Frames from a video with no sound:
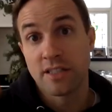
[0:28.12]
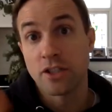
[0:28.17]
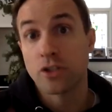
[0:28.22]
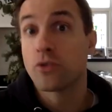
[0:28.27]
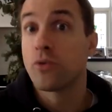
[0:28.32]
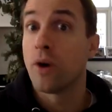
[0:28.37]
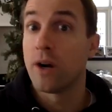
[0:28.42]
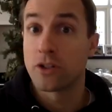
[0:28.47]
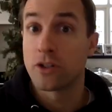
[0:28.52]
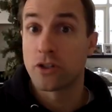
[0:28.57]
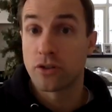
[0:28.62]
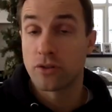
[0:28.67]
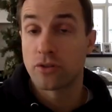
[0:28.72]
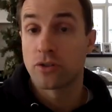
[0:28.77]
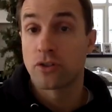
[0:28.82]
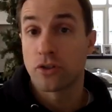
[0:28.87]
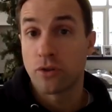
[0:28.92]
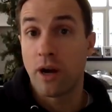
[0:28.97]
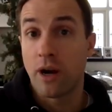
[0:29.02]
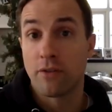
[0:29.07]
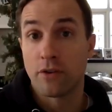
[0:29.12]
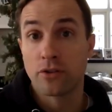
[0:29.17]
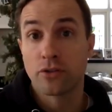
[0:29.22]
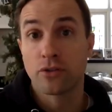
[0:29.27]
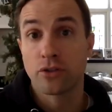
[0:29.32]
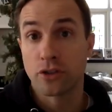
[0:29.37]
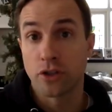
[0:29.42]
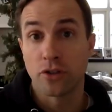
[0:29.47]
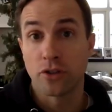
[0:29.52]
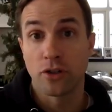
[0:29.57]
squad travelled to
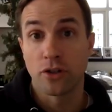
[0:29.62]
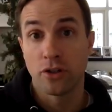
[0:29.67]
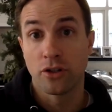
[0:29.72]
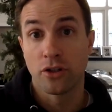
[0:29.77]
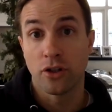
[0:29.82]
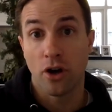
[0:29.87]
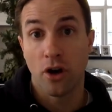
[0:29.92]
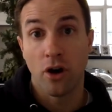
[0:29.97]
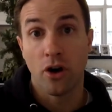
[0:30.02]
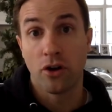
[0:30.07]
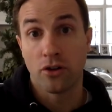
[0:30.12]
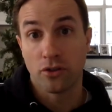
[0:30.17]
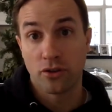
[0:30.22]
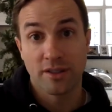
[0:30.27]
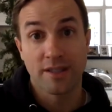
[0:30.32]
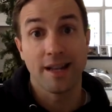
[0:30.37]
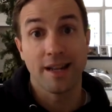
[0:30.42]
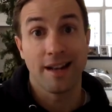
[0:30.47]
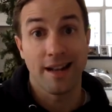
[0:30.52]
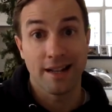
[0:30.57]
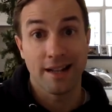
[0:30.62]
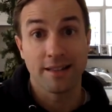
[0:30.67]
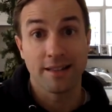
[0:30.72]
Sunderland on deadline